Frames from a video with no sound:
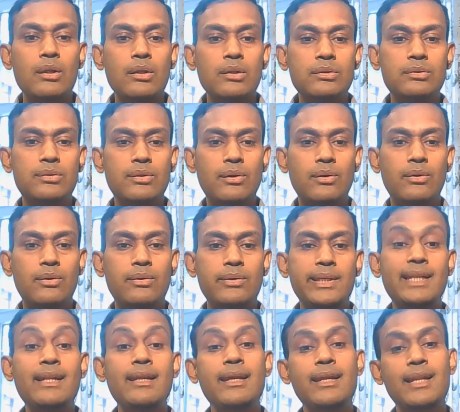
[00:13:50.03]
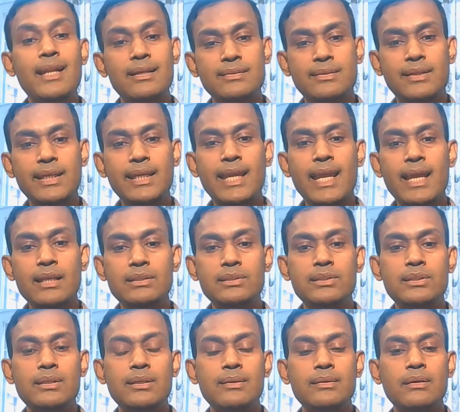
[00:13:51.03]
So Elastic
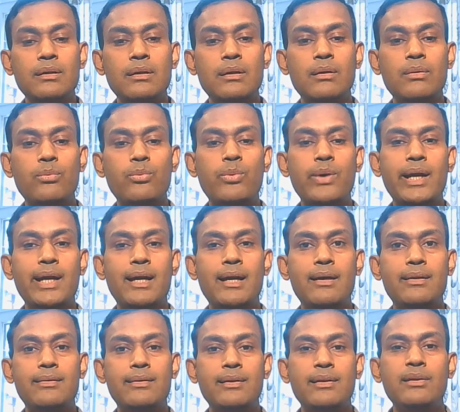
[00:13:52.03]
Cache, where